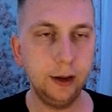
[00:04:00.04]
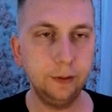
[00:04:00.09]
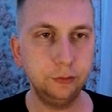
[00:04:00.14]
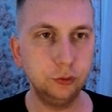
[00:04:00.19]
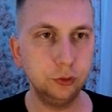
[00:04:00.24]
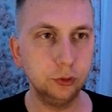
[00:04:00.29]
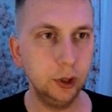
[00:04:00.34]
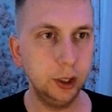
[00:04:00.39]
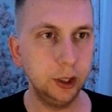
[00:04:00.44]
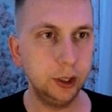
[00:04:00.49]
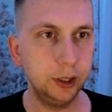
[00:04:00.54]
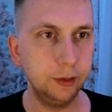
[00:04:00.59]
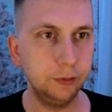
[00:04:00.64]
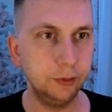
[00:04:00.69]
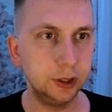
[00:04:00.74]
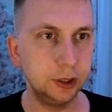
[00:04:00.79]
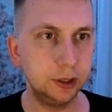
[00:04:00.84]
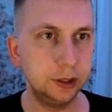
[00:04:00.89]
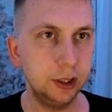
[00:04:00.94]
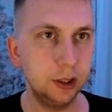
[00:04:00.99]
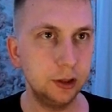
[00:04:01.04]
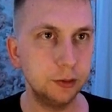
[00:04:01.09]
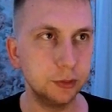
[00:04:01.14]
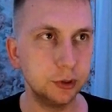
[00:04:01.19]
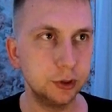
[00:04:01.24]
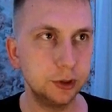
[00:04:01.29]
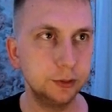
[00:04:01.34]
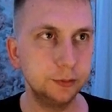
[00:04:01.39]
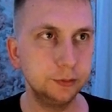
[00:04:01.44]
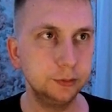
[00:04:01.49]
have to agree with the
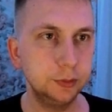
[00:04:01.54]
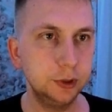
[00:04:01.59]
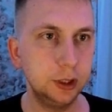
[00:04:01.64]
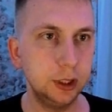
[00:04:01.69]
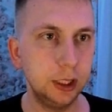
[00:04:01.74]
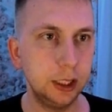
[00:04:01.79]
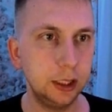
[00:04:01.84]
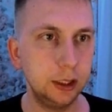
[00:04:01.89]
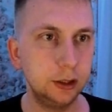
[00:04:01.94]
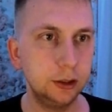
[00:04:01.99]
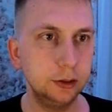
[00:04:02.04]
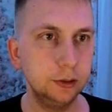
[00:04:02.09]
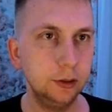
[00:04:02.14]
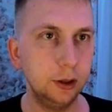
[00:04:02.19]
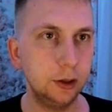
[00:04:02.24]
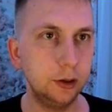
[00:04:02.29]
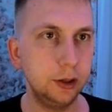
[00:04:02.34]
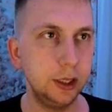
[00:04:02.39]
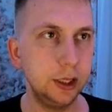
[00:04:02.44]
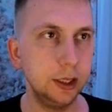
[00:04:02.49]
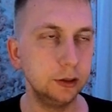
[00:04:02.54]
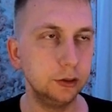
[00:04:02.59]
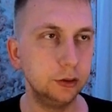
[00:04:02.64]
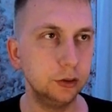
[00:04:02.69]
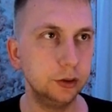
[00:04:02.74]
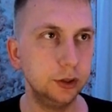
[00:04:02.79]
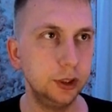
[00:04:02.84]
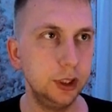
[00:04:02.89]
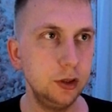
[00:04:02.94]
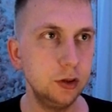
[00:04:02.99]
terms. Click agree and
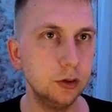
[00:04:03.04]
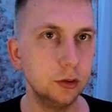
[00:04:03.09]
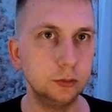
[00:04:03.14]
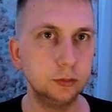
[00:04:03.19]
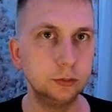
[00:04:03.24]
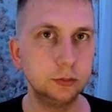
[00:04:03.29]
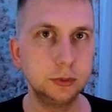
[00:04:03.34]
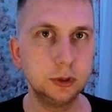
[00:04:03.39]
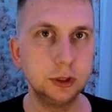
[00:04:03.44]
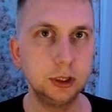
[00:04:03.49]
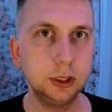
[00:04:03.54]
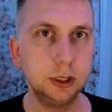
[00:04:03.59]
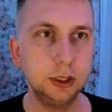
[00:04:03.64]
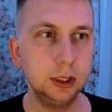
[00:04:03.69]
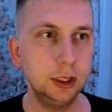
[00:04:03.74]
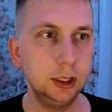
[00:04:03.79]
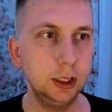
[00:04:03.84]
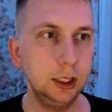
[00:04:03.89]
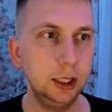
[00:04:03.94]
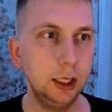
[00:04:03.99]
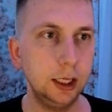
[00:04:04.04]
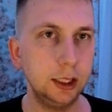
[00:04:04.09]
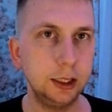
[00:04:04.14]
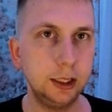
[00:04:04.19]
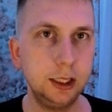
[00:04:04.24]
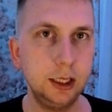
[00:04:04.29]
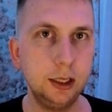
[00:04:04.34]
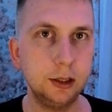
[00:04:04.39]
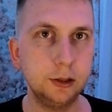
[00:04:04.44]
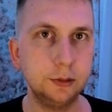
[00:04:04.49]
continue. And
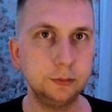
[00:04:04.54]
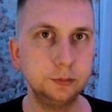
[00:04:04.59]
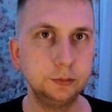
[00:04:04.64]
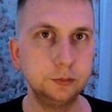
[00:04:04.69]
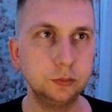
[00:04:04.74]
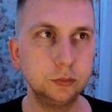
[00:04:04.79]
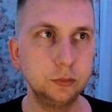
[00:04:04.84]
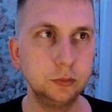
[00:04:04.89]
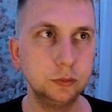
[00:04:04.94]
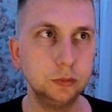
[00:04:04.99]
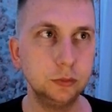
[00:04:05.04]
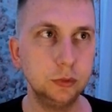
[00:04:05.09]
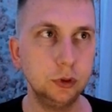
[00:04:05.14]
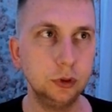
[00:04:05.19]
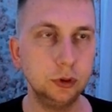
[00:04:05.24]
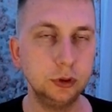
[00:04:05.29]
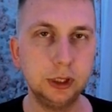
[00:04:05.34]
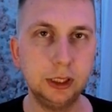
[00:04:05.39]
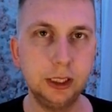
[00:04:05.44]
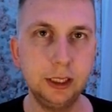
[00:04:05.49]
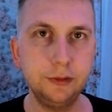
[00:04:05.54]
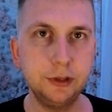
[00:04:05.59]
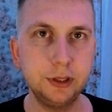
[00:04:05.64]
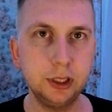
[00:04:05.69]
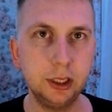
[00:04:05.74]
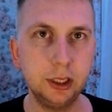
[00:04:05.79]
here on the left